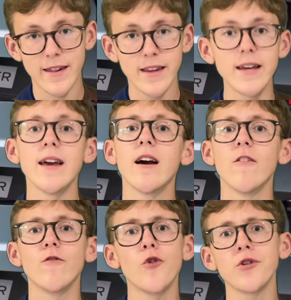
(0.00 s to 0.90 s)
the
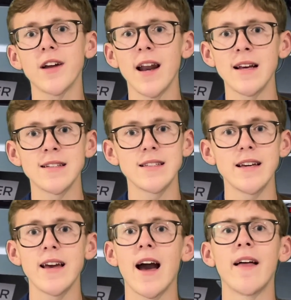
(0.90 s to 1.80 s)
Ford Galaxy
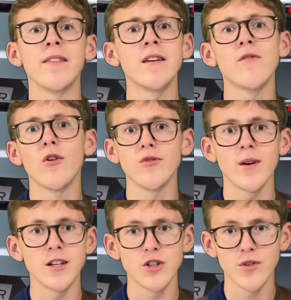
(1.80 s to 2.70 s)
and the Volkswagen
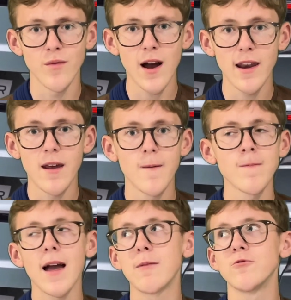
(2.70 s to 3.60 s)
Chiron.
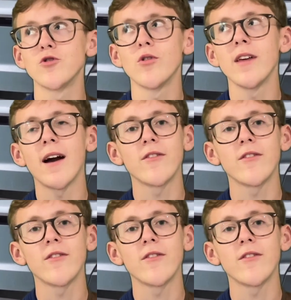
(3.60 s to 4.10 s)
I'm sure they have